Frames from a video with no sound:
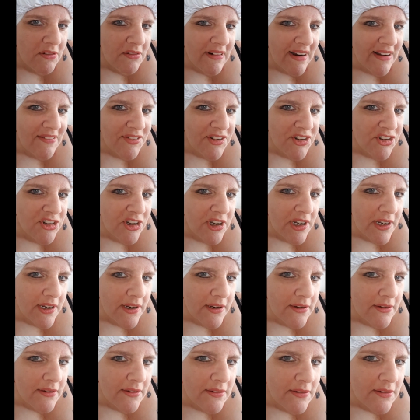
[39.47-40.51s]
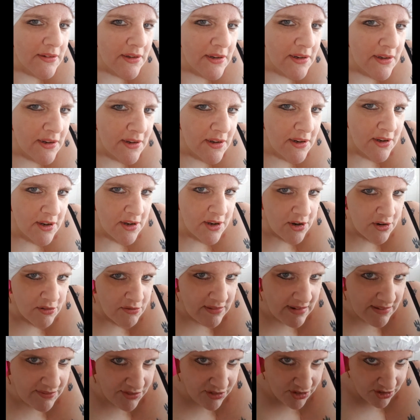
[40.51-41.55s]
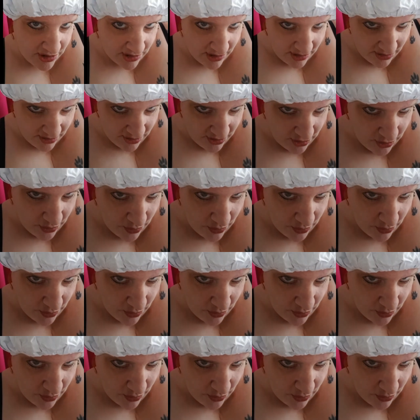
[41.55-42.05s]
Ravishing. Ravishing as a